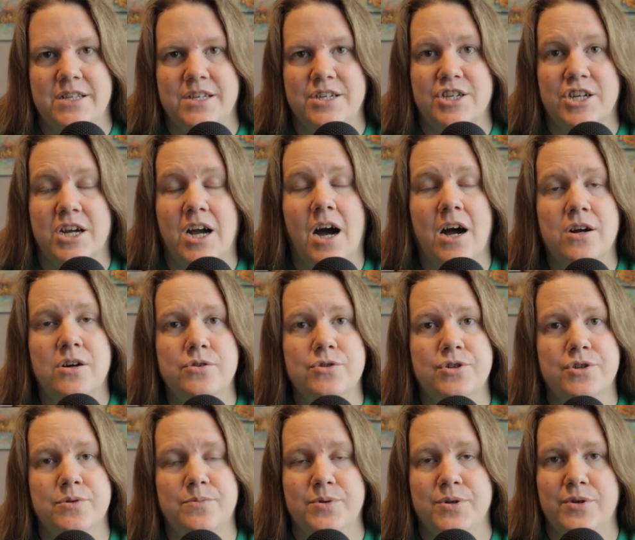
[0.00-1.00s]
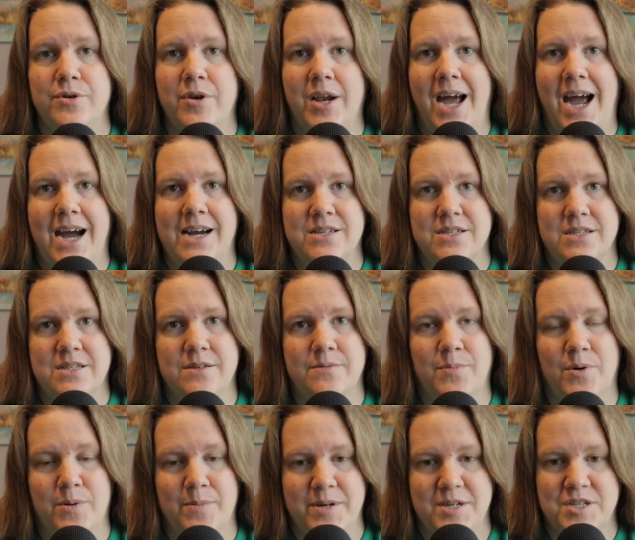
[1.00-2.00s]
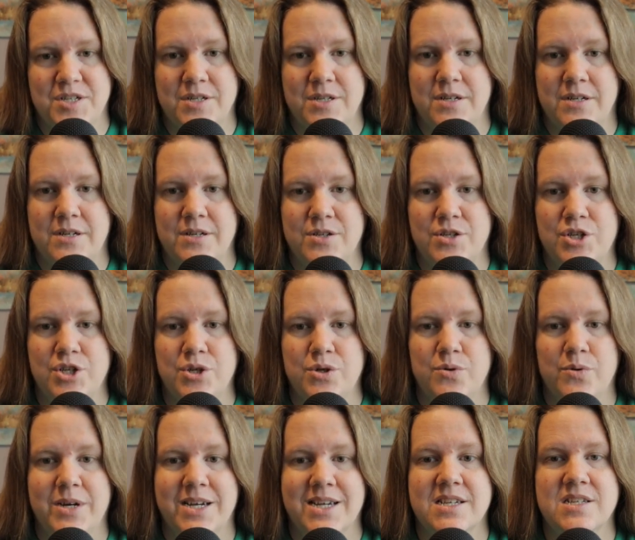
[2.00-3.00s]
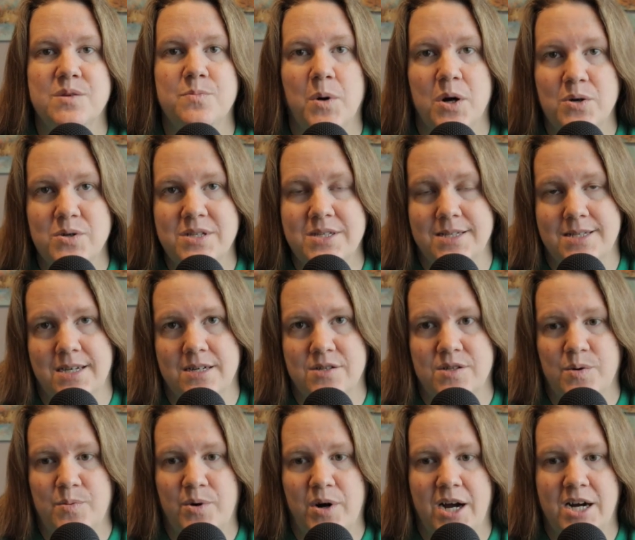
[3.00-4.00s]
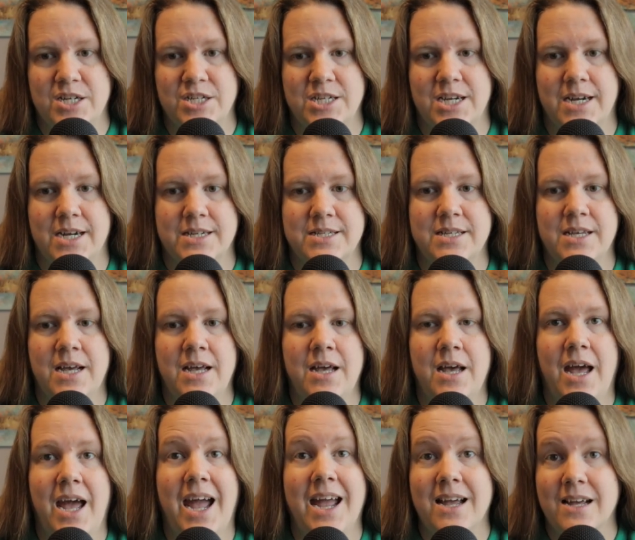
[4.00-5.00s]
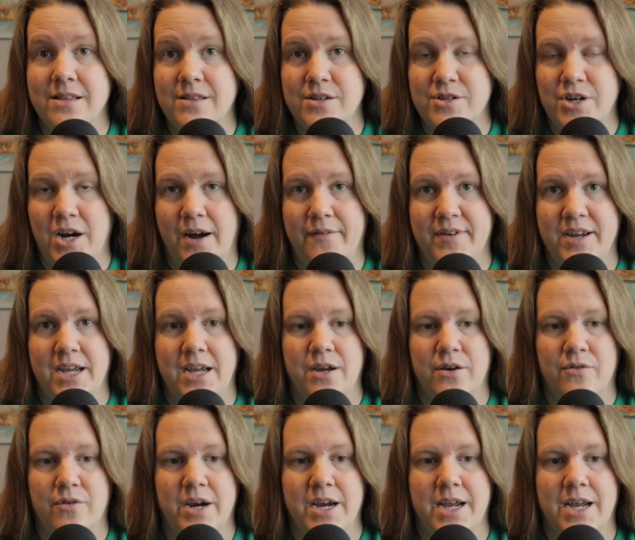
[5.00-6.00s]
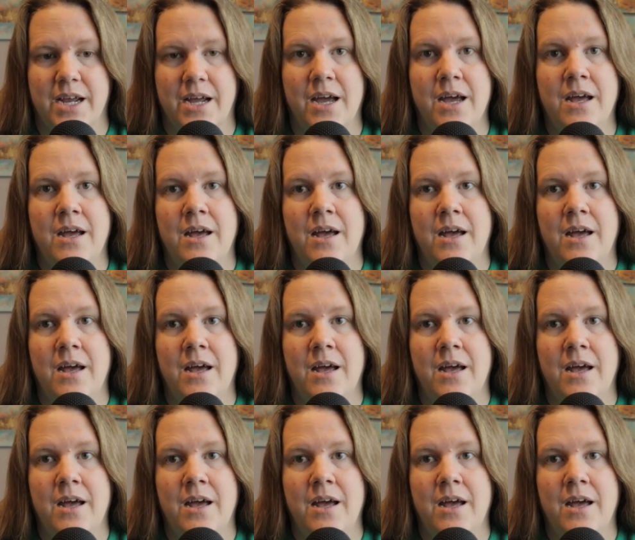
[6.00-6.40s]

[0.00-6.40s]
the Chicago Tribune asked permission to expose the Delta Project and the trafficking ring,